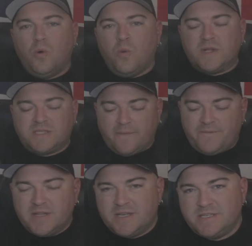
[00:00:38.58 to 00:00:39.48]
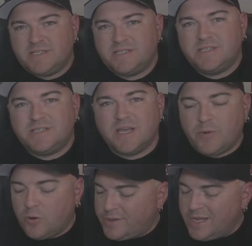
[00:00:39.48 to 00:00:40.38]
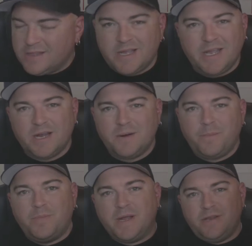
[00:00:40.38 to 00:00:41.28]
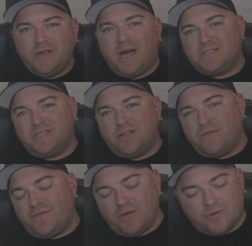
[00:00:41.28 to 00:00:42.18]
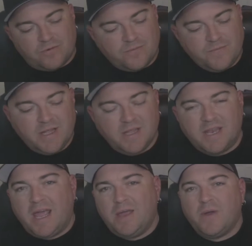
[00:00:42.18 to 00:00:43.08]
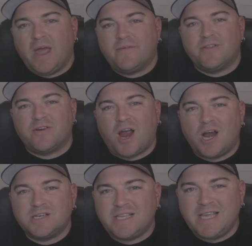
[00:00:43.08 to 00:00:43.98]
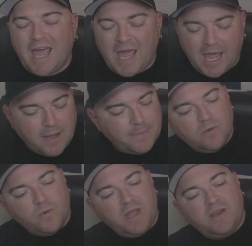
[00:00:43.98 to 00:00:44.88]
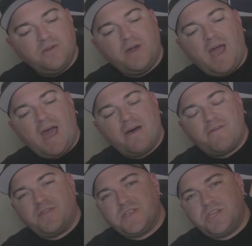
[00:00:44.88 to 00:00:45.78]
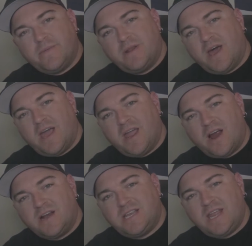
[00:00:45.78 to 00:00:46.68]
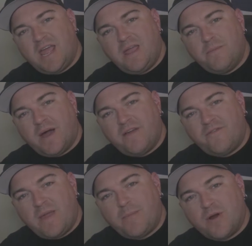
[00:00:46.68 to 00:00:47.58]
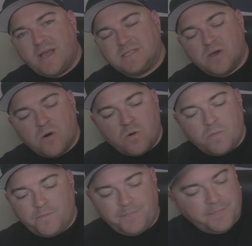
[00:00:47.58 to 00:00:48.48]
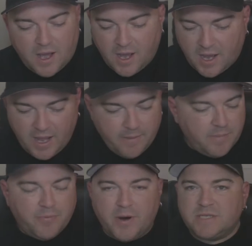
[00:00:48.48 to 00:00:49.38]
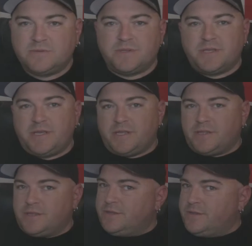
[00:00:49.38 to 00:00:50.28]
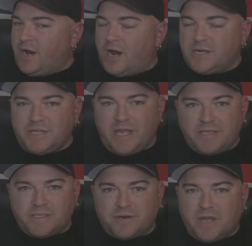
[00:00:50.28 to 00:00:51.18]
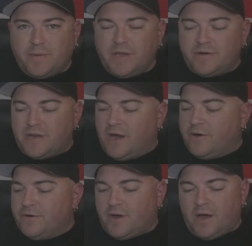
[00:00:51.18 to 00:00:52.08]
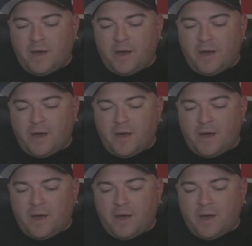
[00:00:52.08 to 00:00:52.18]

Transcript: What's up, fellas? Sub-Ohm Killer here, bringing you guys another review. Today we have another RTA. We do have the Gemini RTA by Vaporesso. I am impressed with the RTAs that are coming out now.